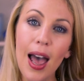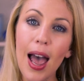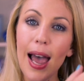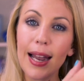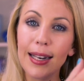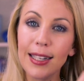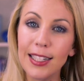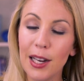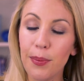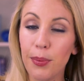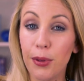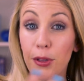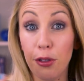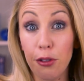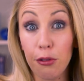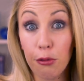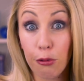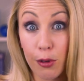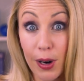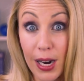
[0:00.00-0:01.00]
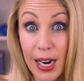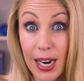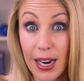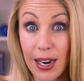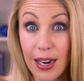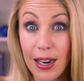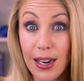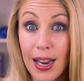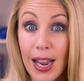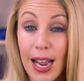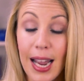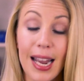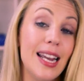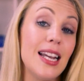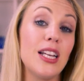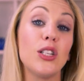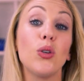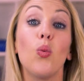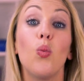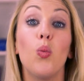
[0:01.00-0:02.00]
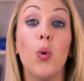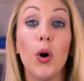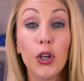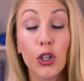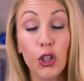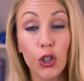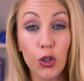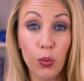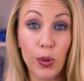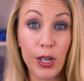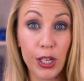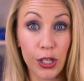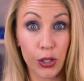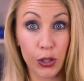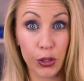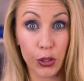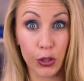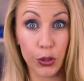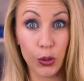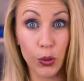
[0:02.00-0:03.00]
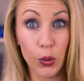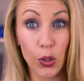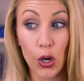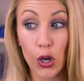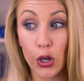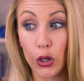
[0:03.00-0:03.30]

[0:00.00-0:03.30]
And step 3 is, what could we do